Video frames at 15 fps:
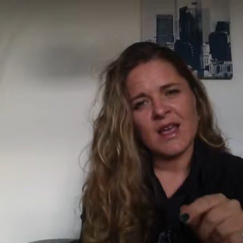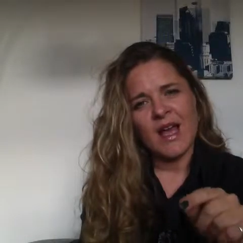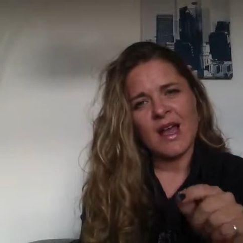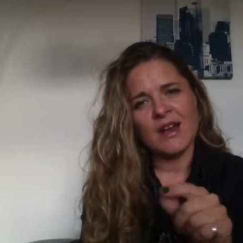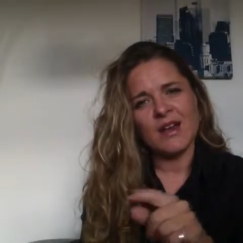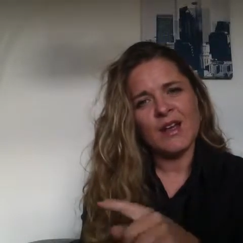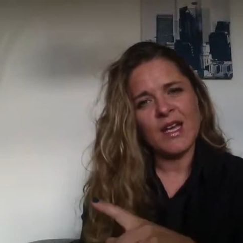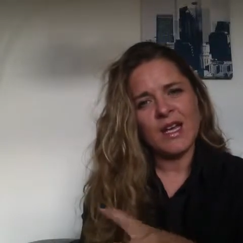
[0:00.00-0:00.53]

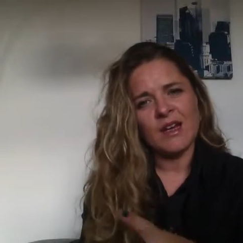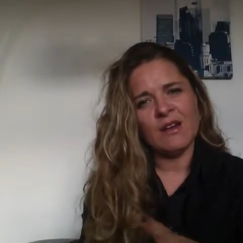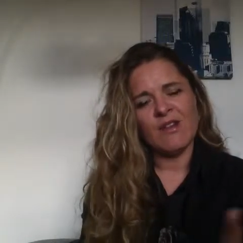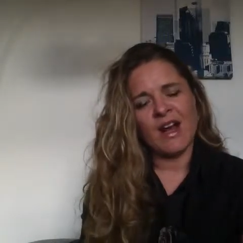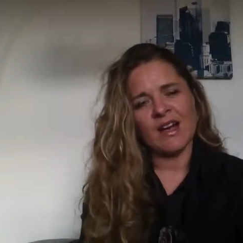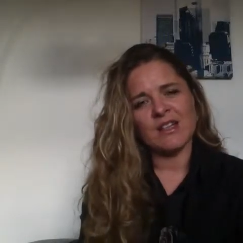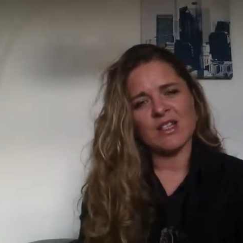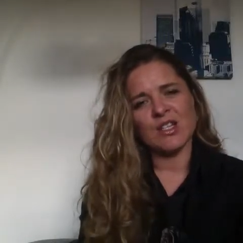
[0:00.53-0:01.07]
and looking
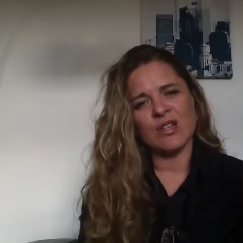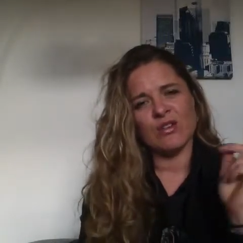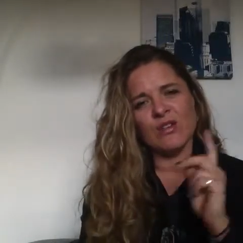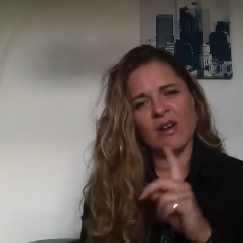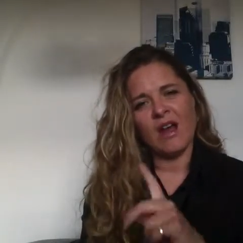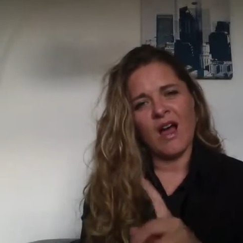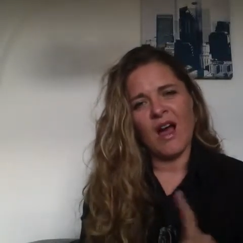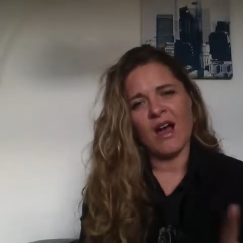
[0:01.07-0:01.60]
around at your
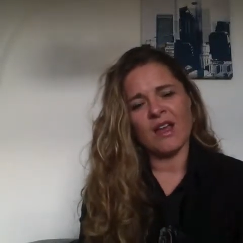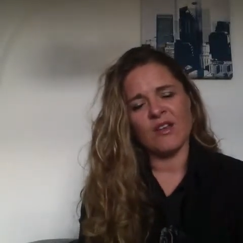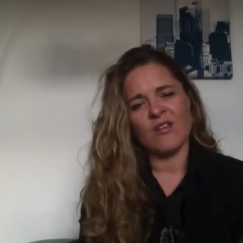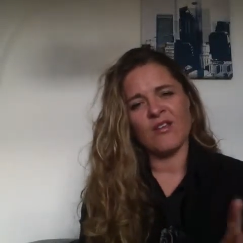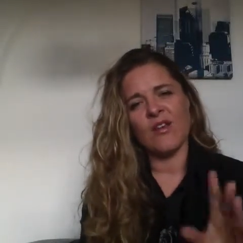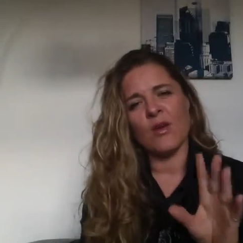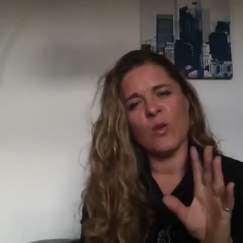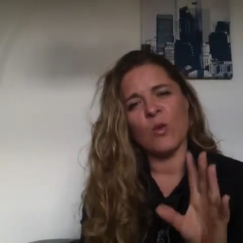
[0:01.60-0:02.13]

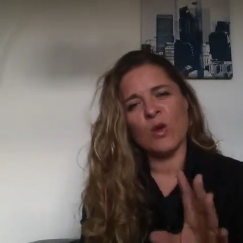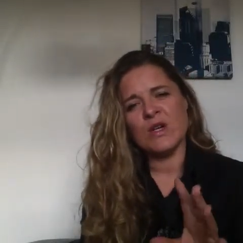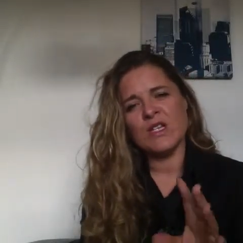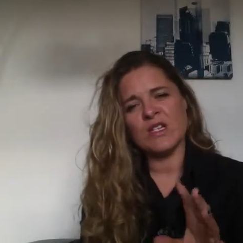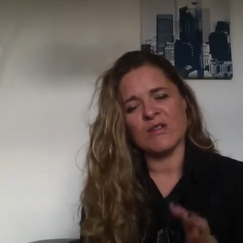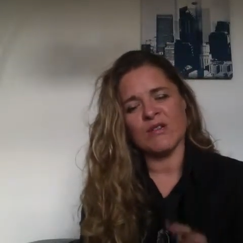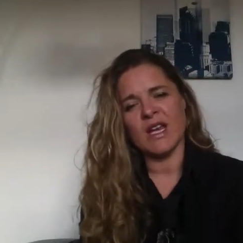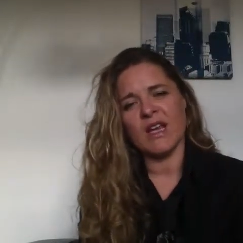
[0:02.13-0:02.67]
life
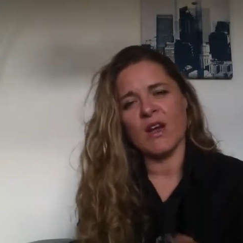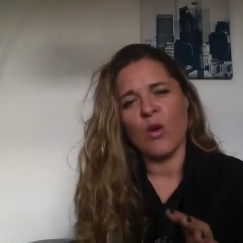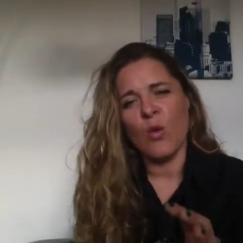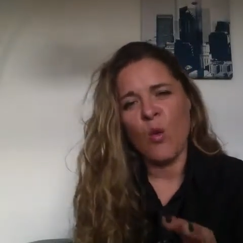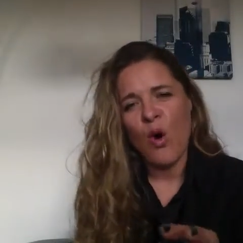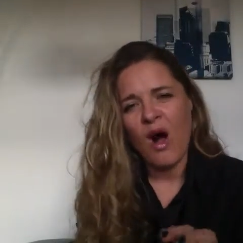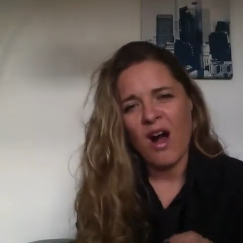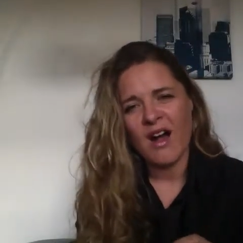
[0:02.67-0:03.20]
wondering
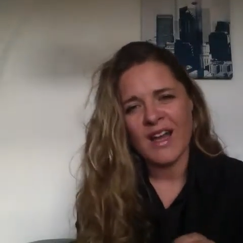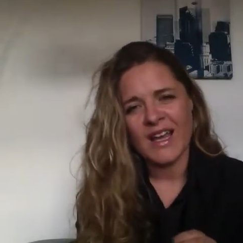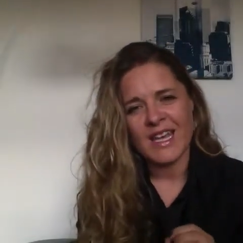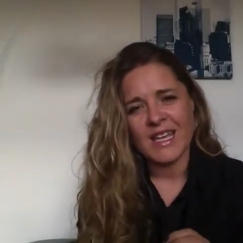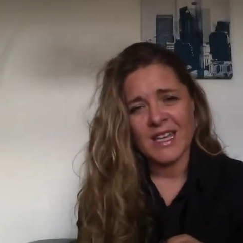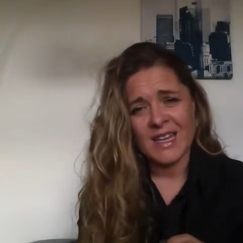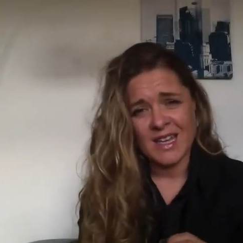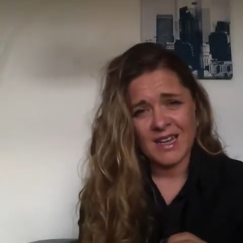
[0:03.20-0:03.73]
why
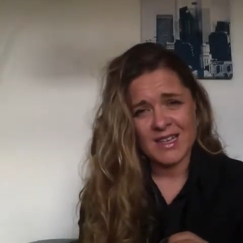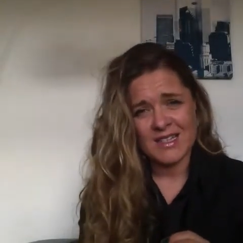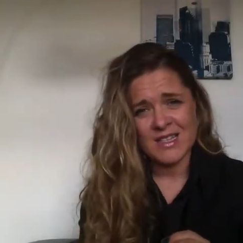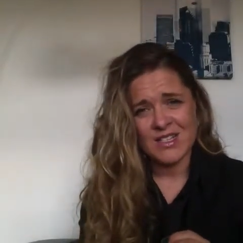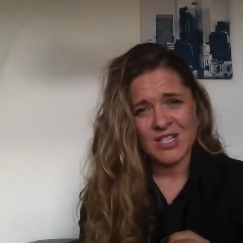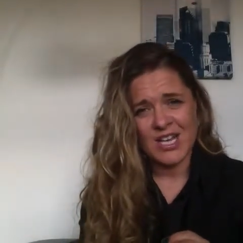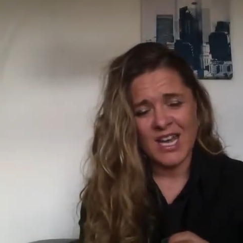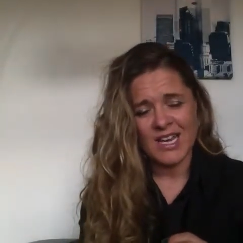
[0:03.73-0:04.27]
it
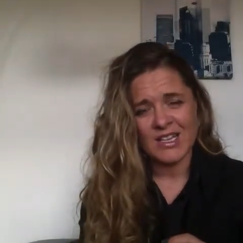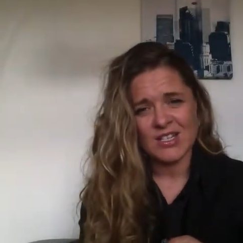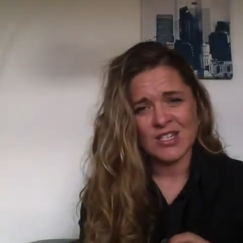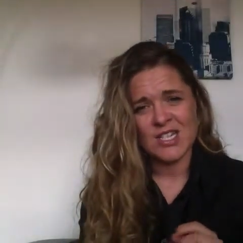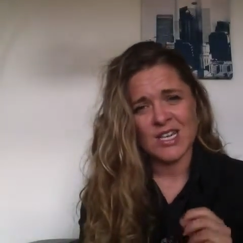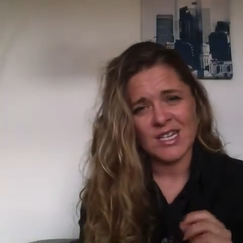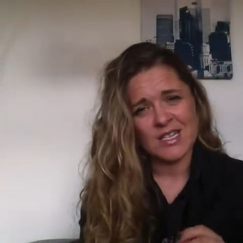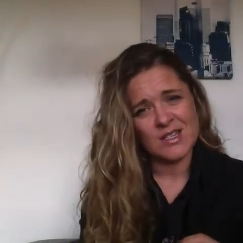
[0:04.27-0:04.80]
hasn't changed
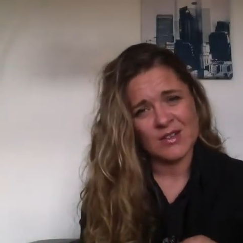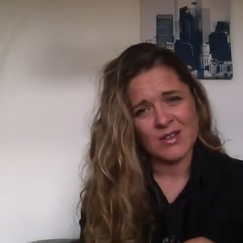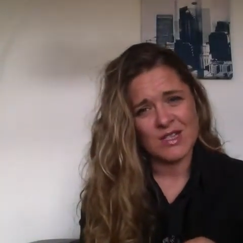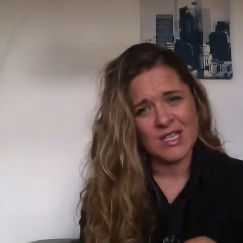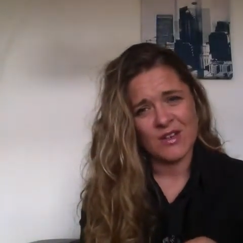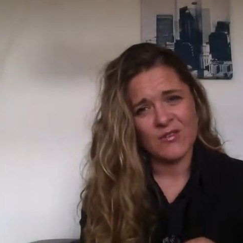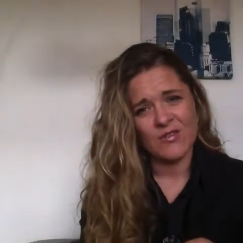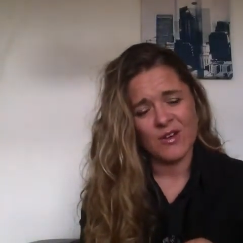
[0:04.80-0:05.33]
and it's not
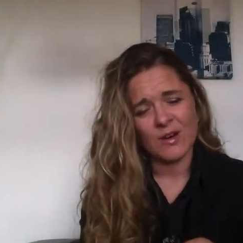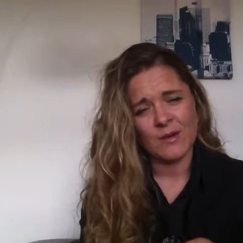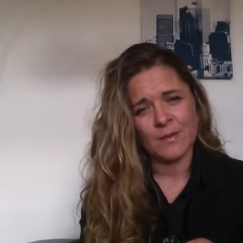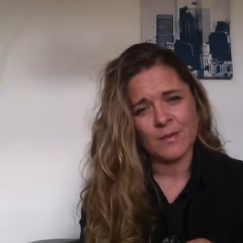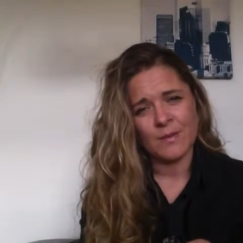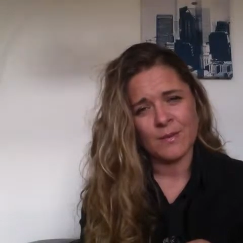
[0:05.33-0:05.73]
different.